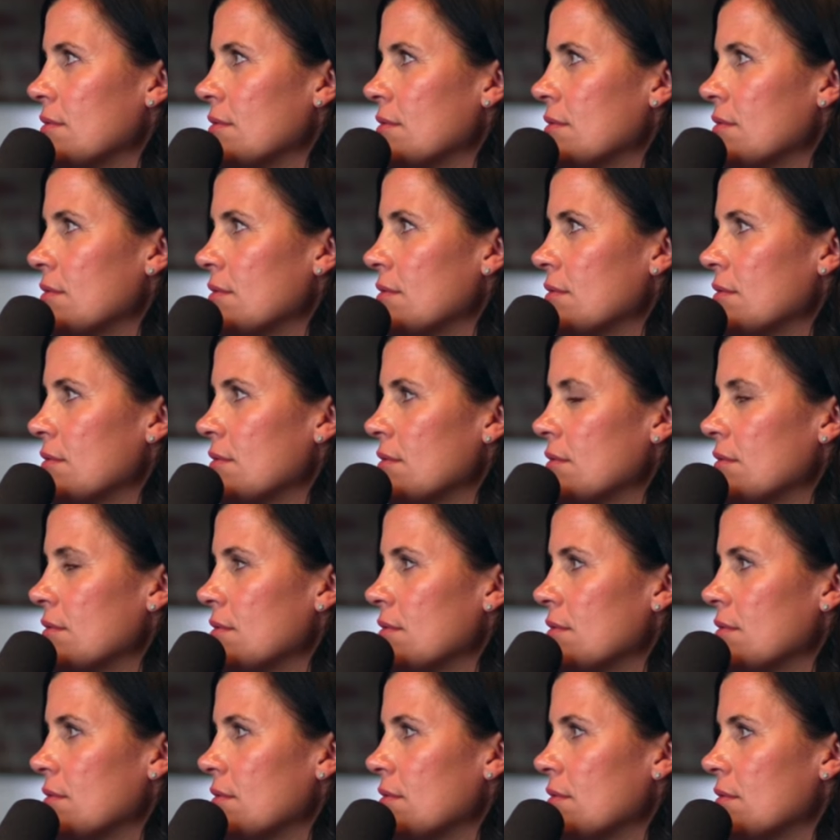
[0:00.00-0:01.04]

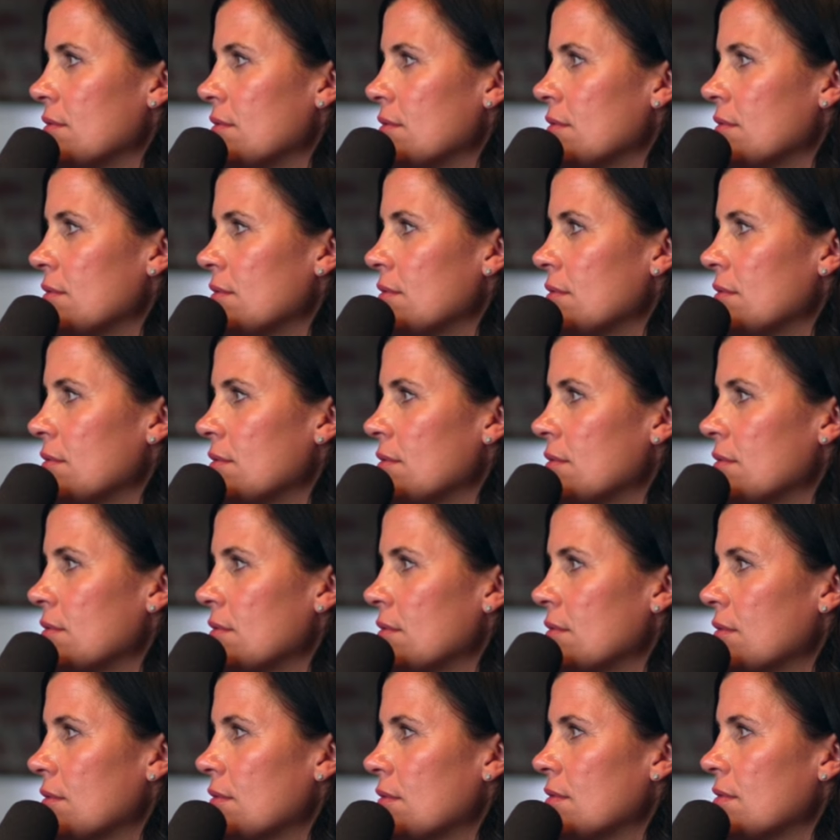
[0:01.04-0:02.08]

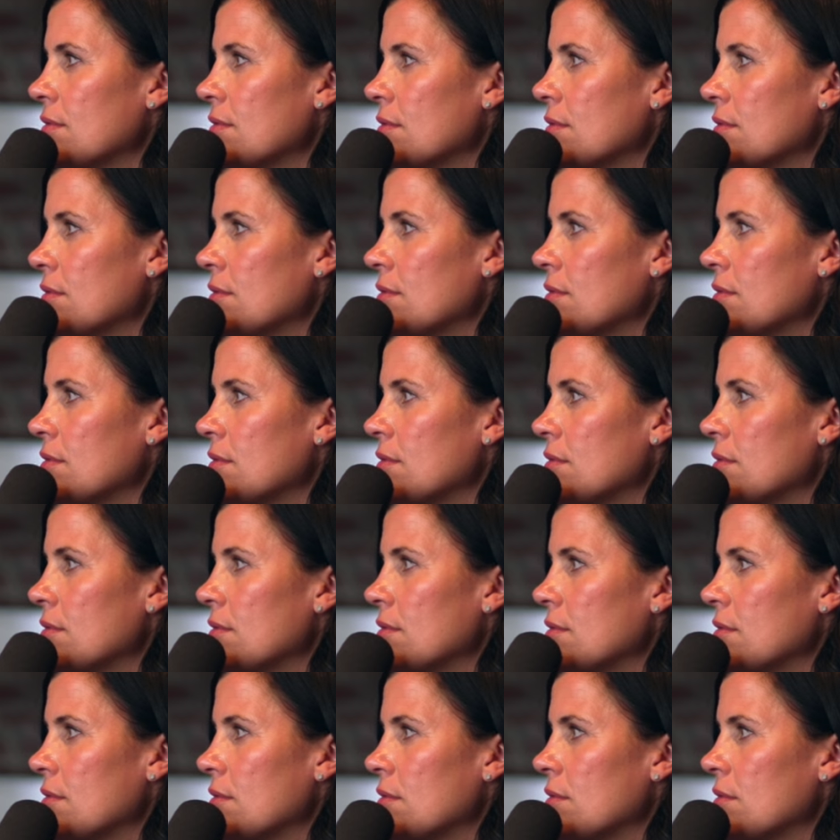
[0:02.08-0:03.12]

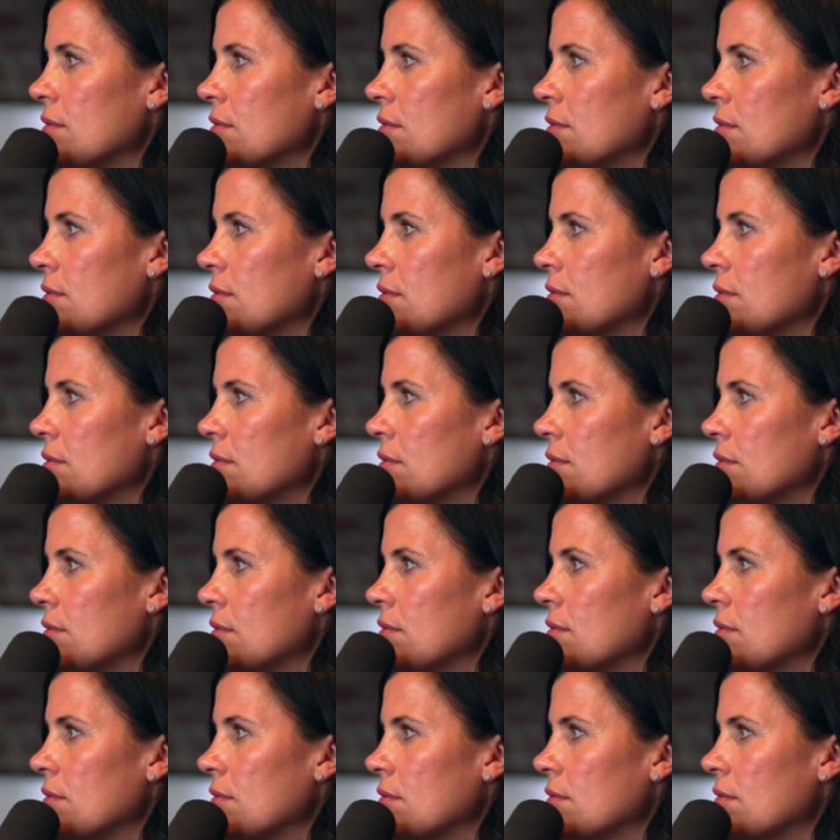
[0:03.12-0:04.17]

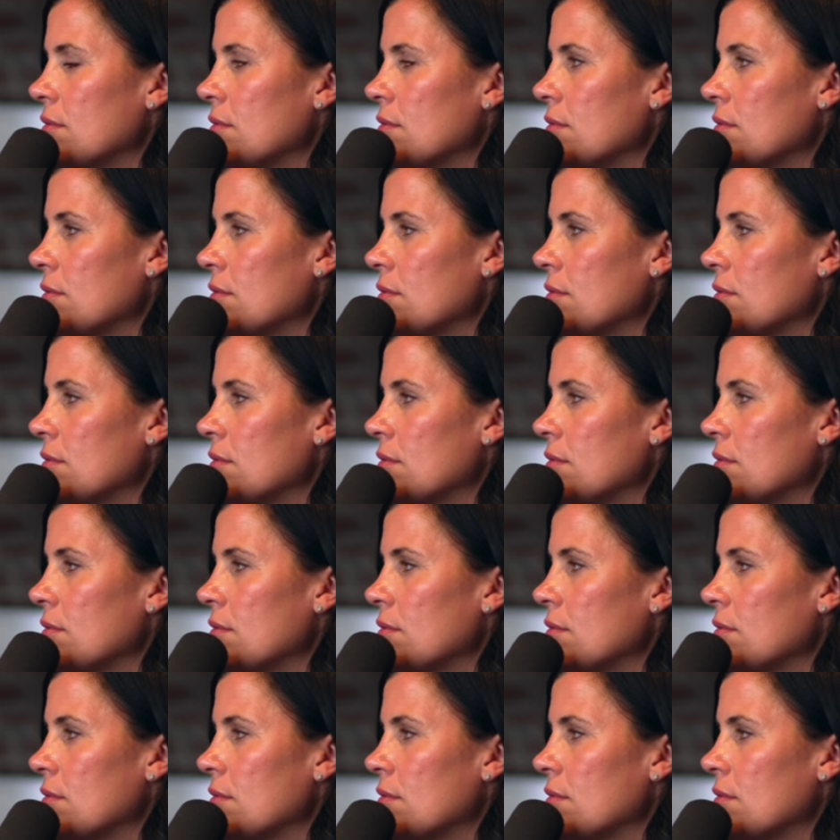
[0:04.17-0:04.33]
(not speaking)